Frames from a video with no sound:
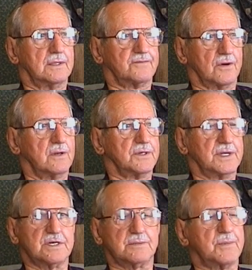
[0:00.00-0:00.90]
for all
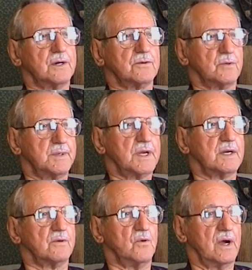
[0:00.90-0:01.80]
intents and purposes, we
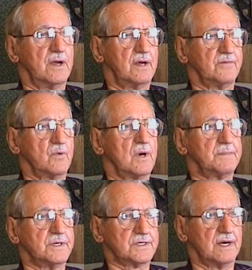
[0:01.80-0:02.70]
became a heavy
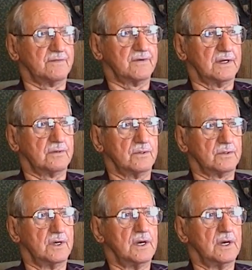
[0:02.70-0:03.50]
weapons outfit with